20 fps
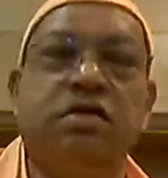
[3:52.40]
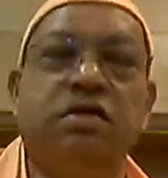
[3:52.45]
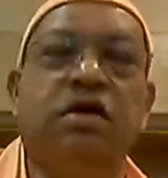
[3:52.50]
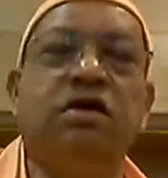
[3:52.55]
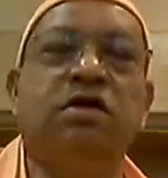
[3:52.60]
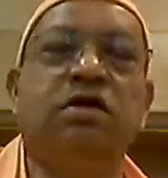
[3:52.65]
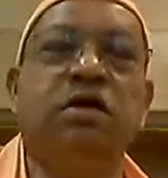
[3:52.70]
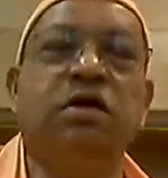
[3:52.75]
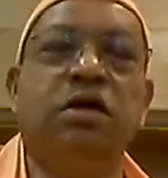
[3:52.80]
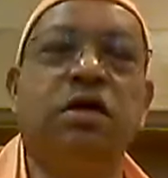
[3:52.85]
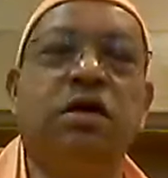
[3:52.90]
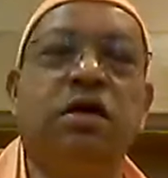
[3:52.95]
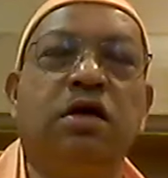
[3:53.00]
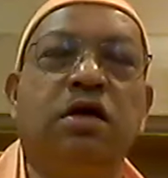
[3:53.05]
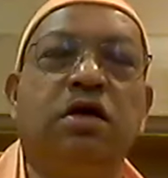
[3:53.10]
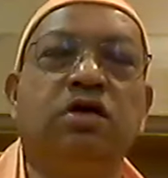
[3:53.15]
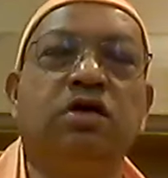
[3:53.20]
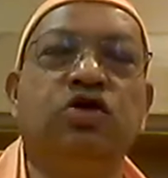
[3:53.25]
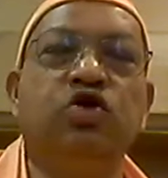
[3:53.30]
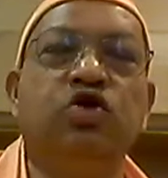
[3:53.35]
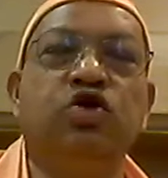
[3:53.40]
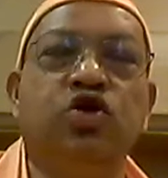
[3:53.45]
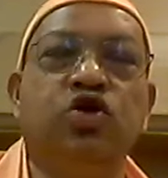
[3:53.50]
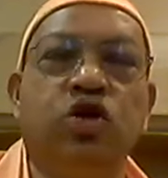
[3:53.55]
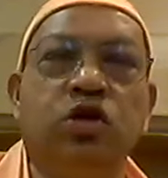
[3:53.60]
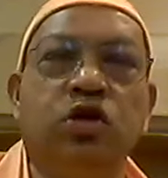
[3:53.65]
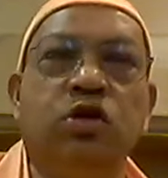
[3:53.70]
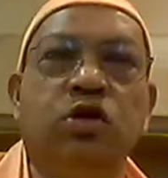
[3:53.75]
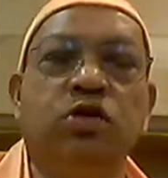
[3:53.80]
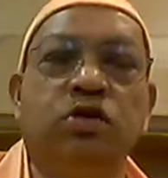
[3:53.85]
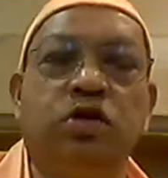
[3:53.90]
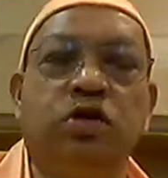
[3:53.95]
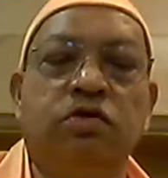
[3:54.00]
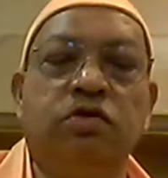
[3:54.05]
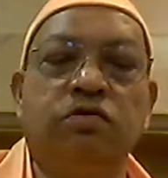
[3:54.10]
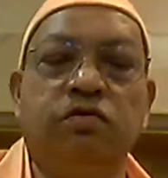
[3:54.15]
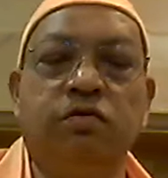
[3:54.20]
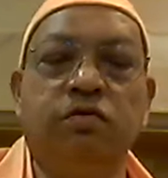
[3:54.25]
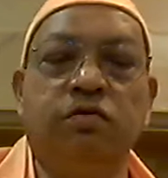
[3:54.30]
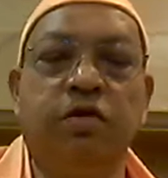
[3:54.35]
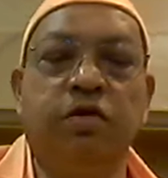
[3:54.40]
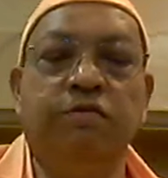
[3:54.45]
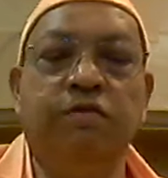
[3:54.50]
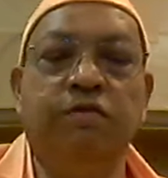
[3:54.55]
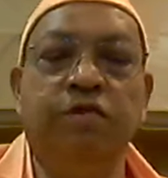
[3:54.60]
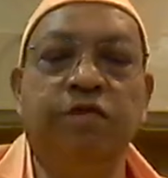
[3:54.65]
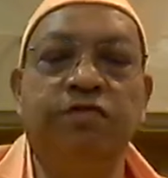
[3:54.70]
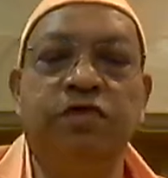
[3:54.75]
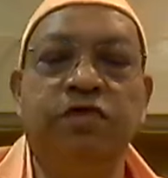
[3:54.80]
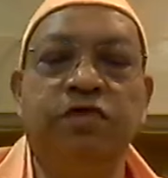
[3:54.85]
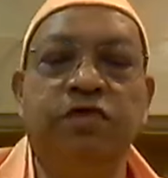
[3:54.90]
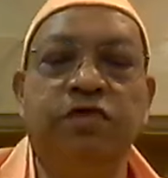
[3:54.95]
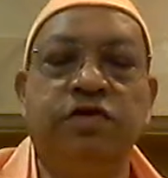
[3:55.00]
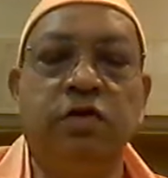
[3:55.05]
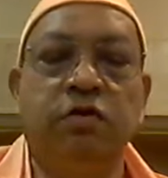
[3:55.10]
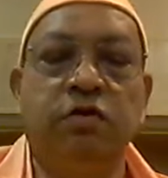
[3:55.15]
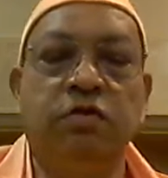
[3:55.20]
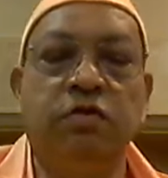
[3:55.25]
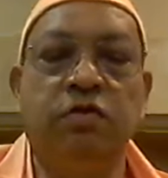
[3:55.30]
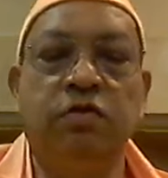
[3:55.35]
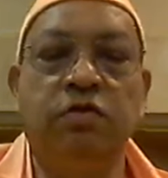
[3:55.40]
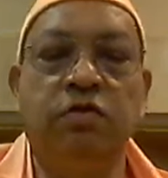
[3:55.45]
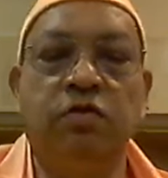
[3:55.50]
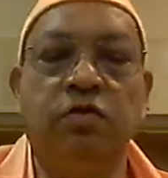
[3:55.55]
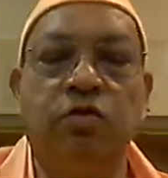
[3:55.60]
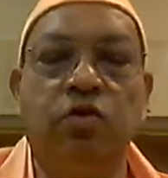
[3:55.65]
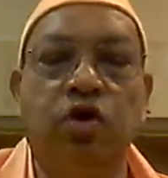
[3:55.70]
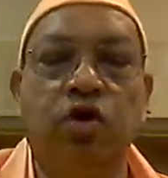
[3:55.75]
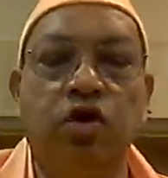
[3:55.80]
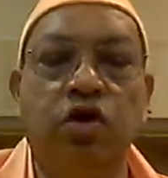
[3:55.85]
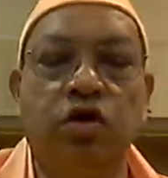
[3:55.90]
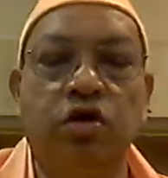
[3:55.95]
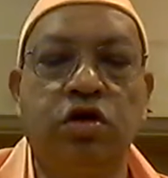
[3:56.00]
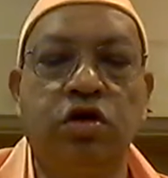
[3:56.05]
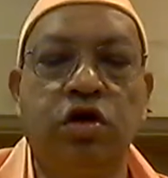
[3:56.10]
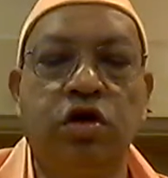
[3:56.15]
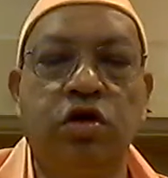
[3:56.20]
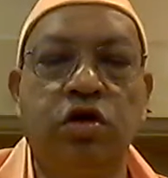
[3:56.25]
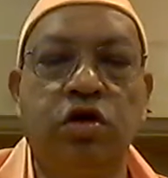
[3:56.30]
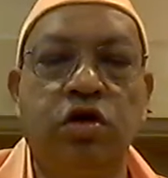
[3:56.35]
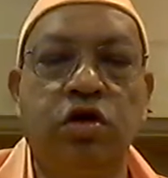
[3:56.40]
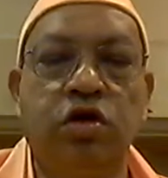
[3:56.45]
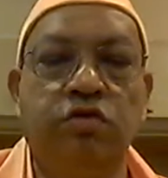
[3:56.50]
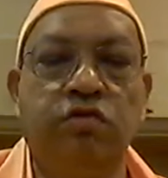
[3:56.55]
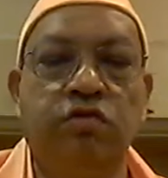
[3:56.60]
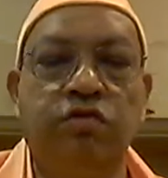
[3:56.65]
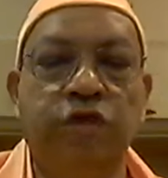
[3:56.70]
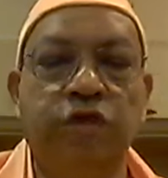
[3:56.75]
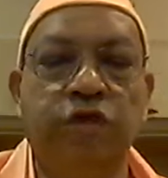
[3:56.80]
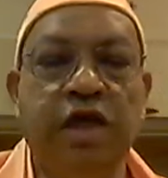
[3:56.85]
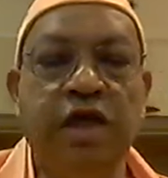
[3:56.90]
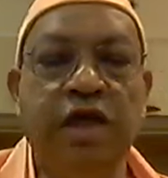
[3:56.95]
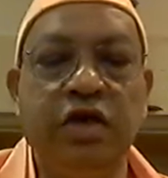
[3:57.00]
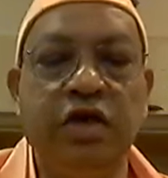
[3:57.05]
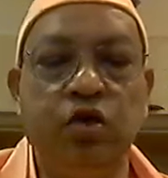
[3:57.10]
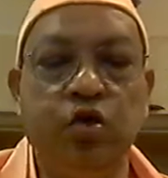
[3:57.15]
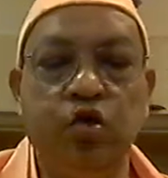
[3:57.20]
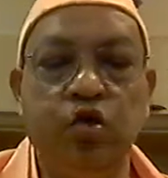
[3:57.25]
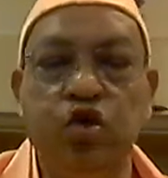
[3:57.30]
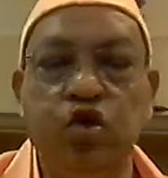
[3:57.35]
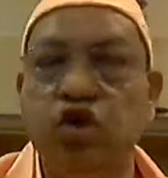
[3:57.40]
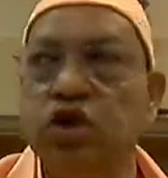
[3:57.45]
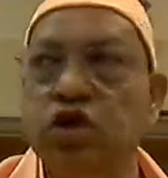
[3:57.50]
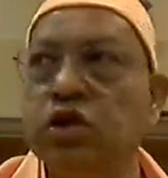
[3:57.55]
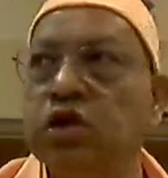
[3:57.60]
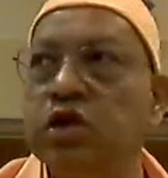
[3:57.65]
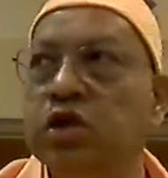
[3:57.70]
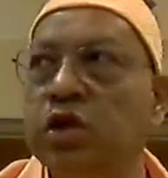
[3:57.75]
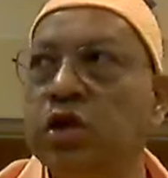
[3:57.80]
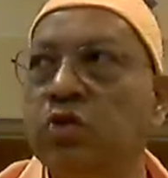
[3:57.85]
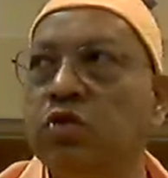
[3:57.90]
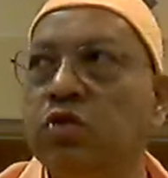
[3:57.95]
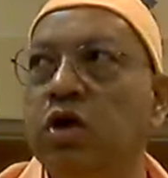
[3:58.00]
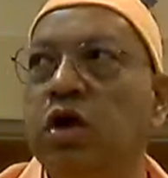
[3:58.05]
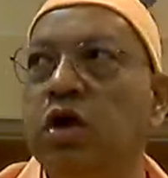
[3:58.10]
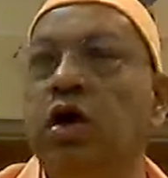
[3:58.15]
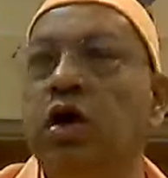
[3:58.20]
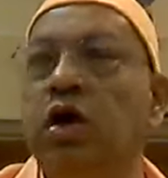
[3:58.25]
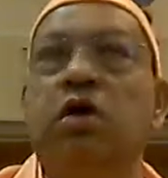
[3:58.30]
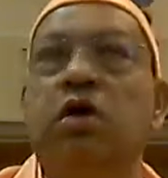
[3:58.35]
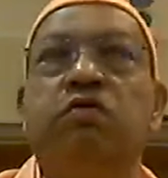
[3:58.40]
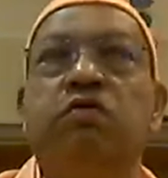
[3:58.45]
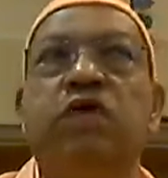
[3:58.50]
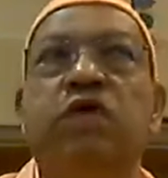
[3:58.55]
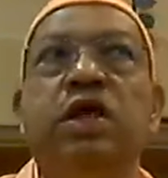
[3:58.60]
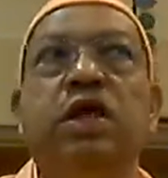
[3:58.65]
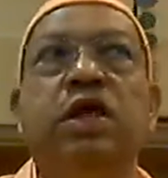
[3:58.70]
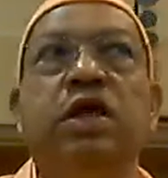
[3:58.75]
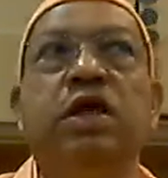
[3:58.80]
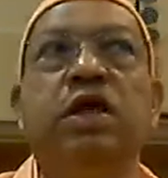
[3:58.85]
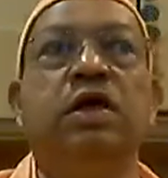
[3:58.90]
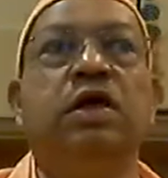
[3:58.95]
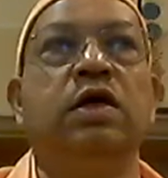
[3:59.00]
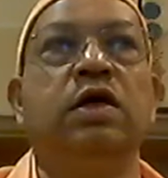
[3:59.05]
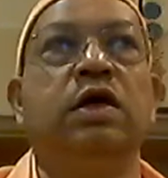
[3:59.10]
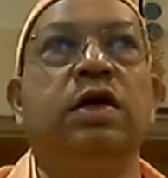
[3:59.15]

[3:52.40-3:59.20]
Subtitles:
Until and unless you churn it out, when we've seen what we need to churn it out, we need a